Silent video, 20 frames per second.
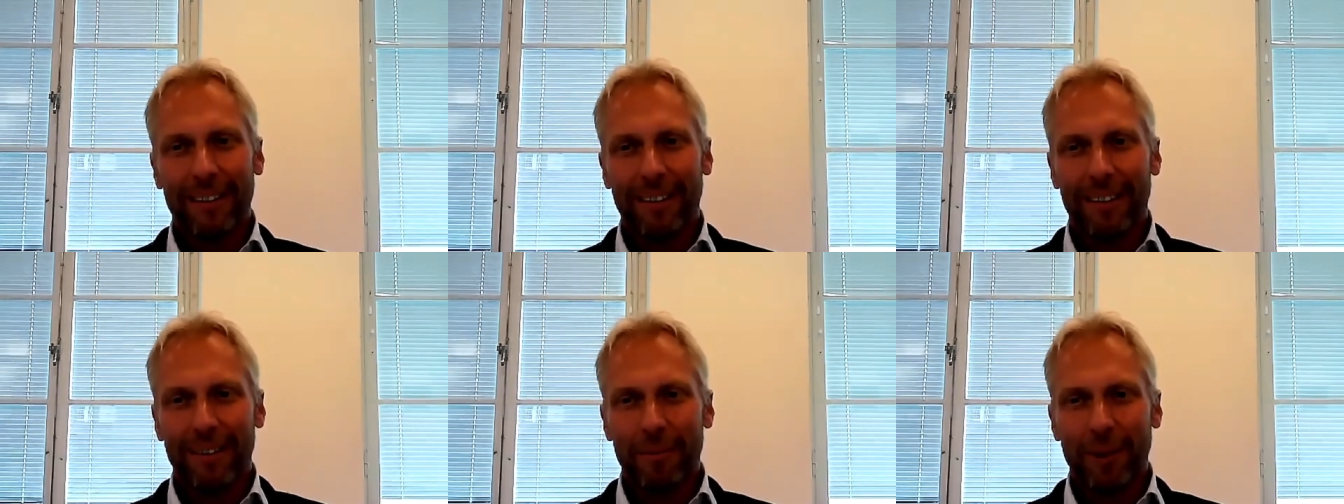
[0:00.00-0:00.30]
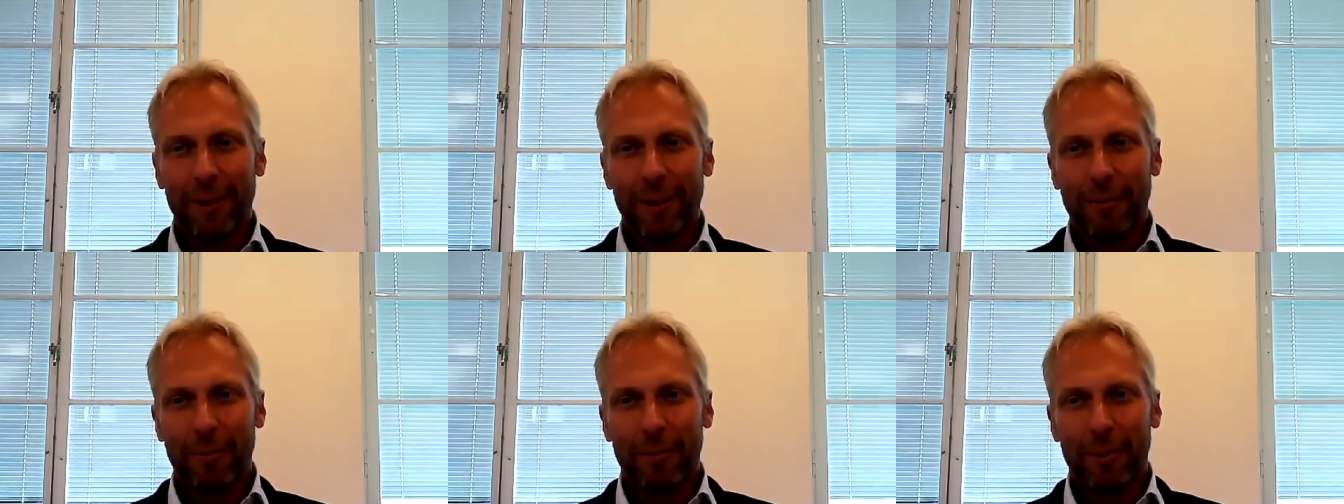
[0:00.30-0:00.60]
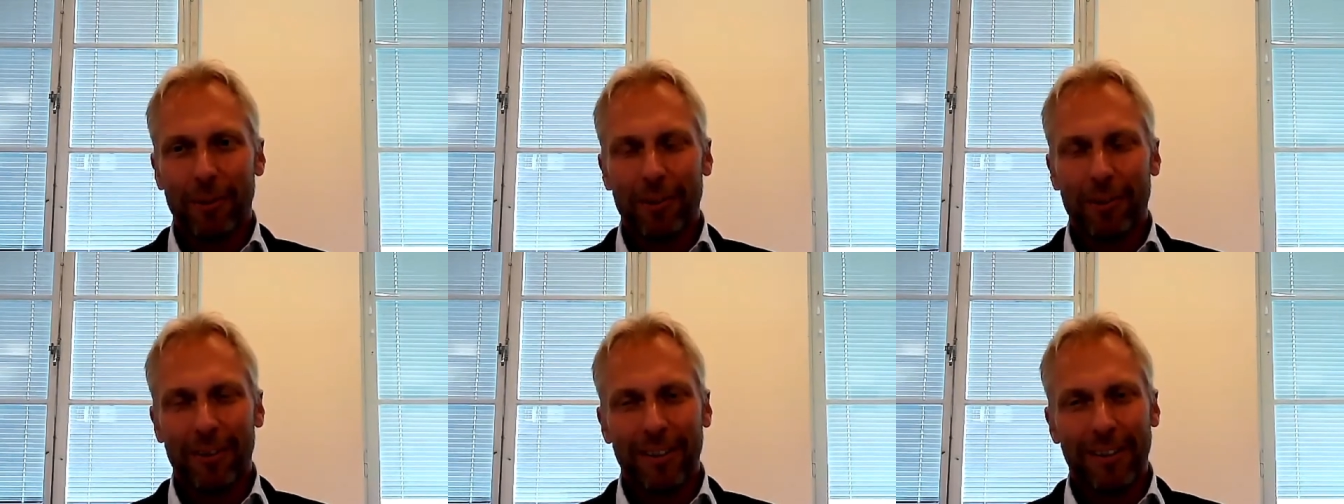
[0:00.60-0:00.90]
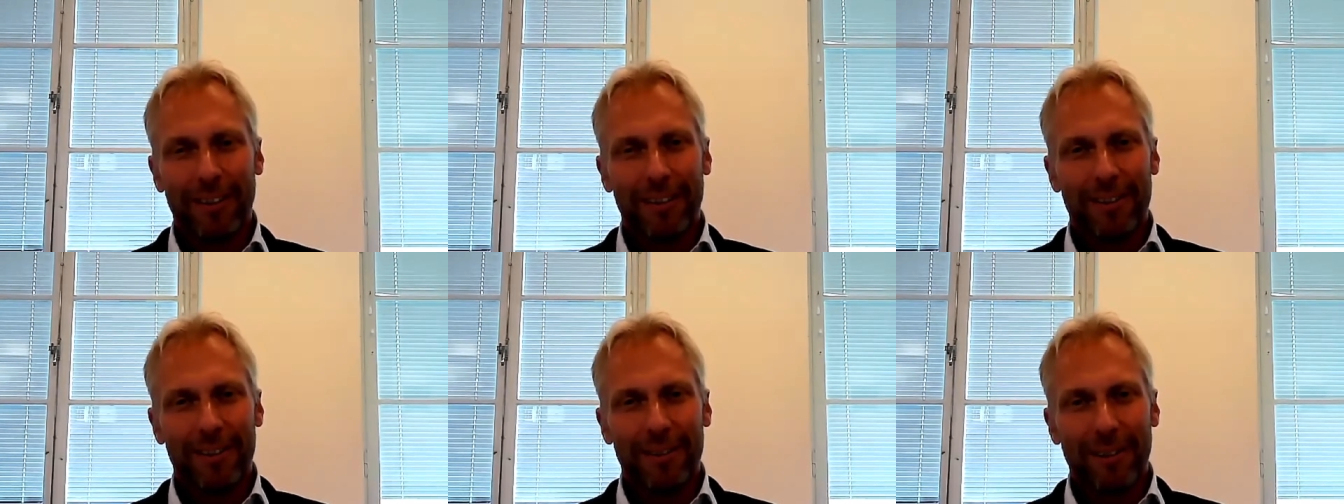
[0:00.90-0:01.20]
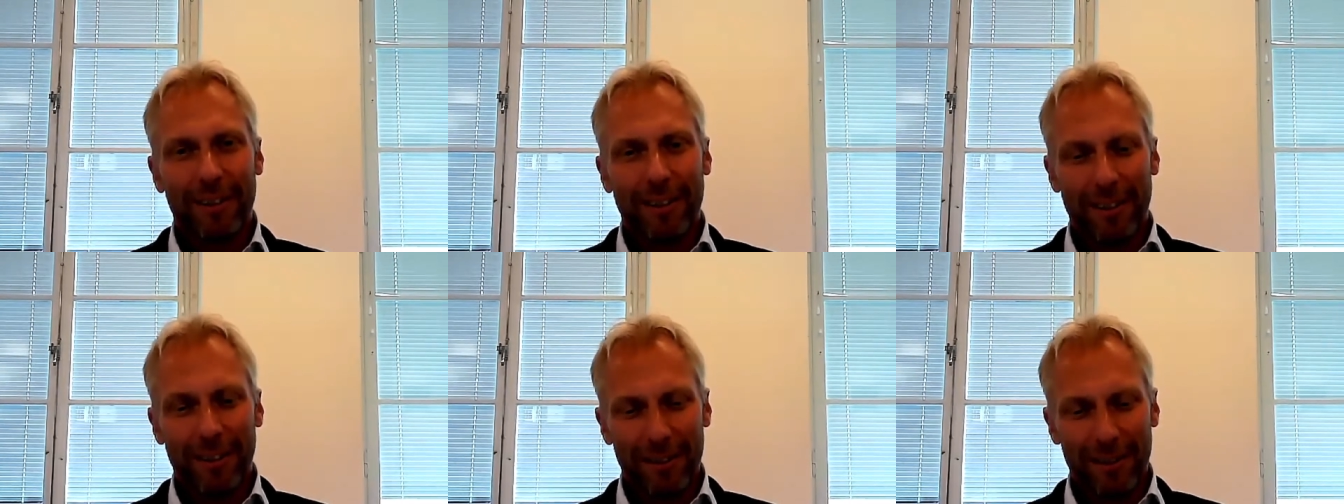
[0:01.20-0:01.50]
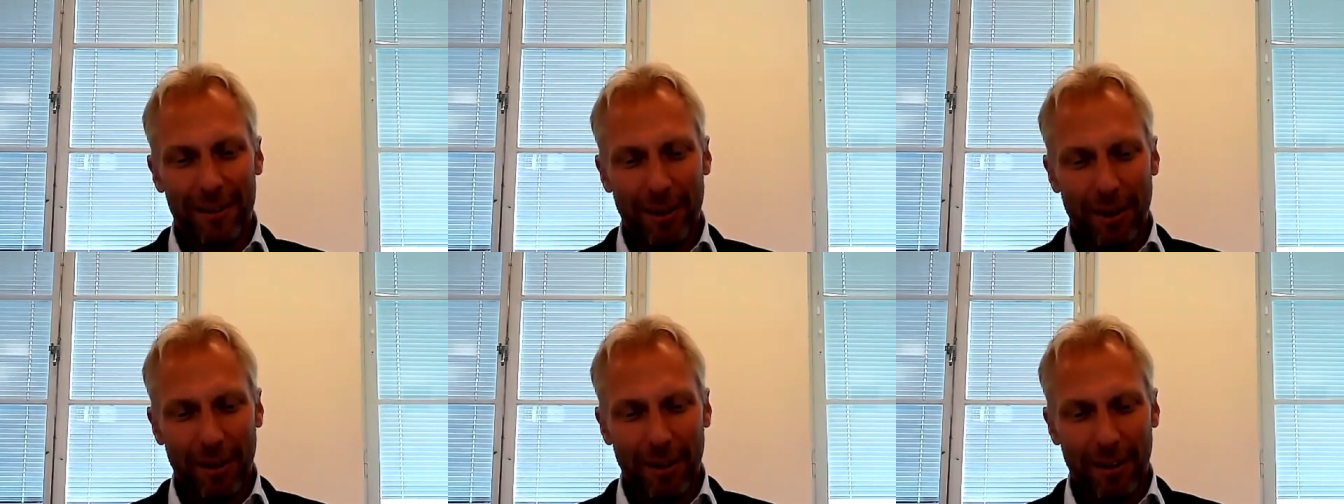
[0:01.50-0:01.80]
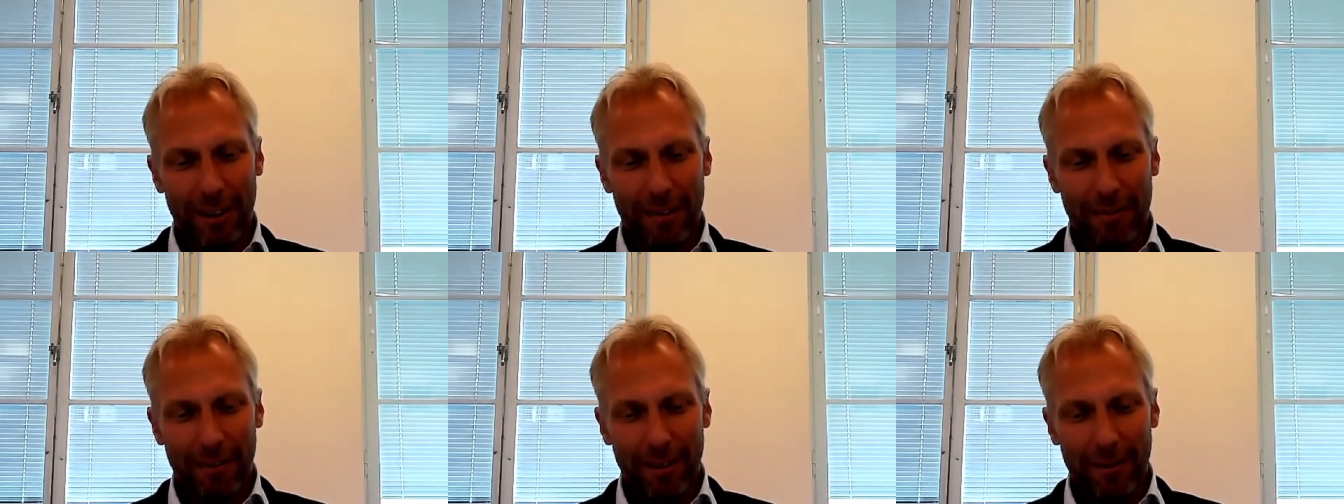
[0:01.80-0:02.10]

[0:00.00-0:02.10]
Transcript: uh, when he was uh, still still alive.